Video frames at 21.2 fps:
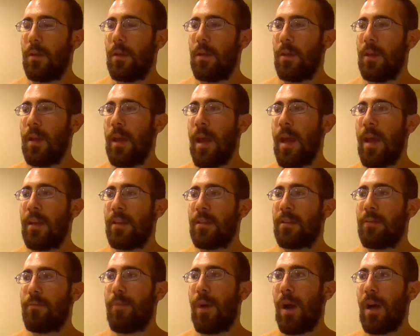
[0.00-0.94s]
it has
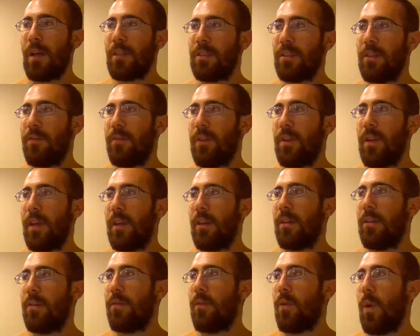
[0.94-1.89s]
positive and
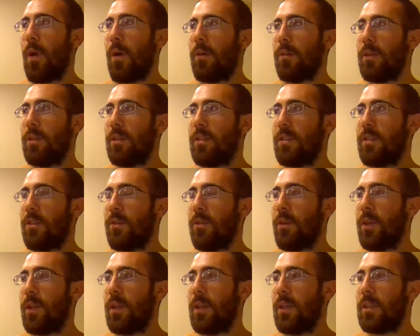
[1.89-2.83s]
negative qualities to
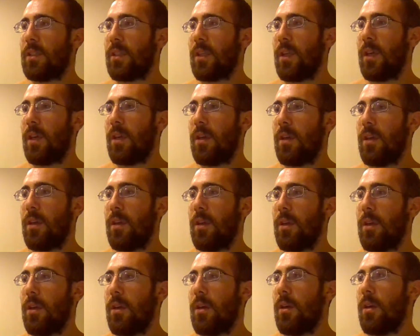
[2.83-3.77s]
it. It's like,
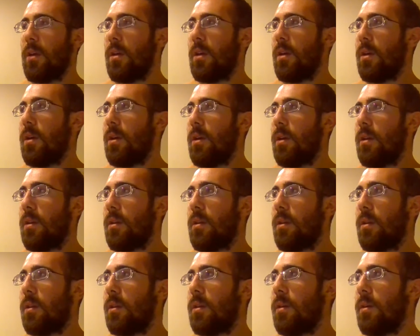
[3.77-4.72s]

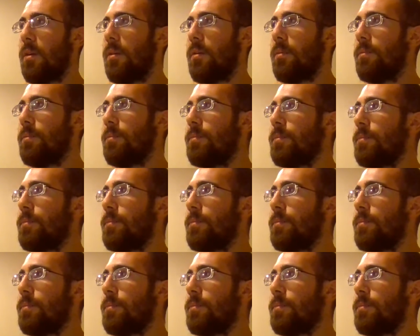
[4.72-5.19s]
man,